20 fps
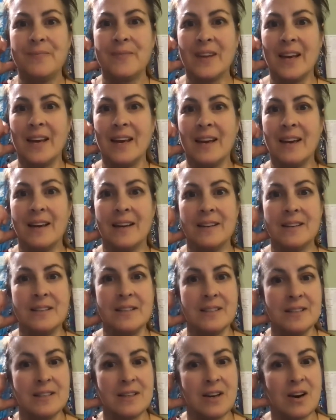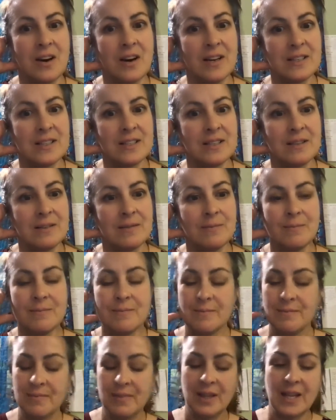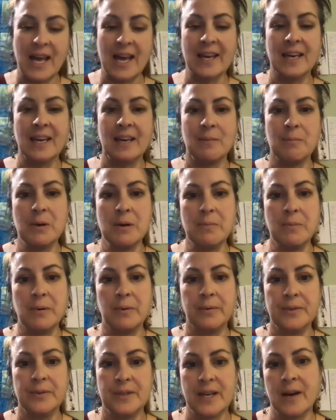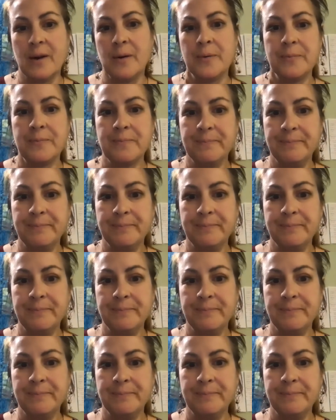and not lagging people down.